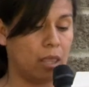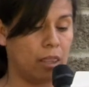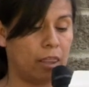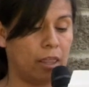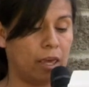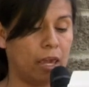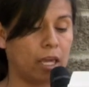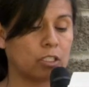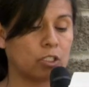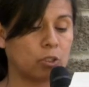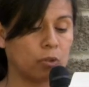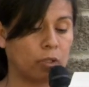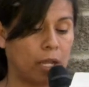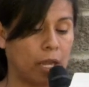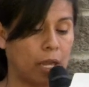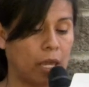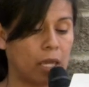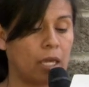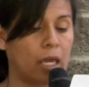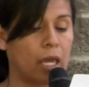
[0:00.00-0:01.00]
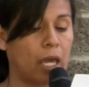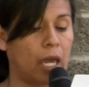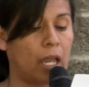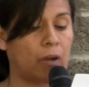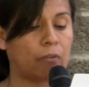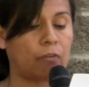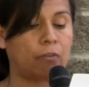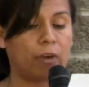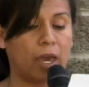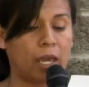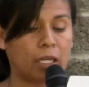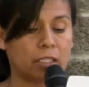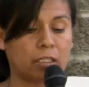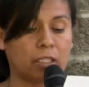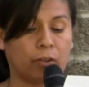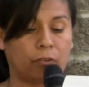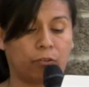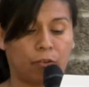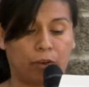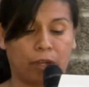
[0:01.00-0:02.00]
day to day and faced
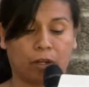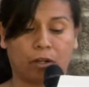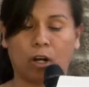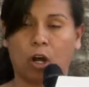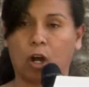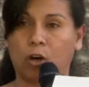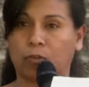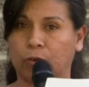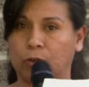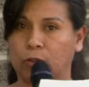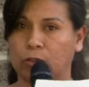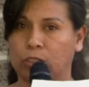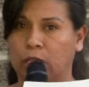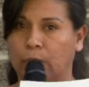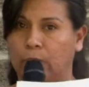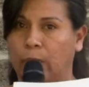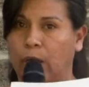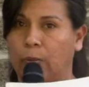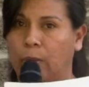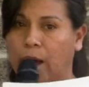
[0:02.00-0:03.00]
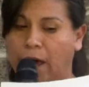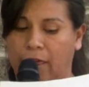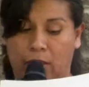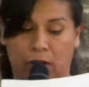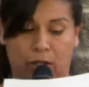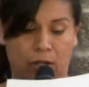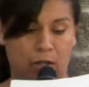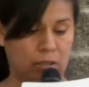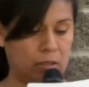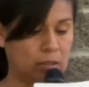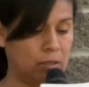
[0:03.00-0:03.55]
the fear of losing my mother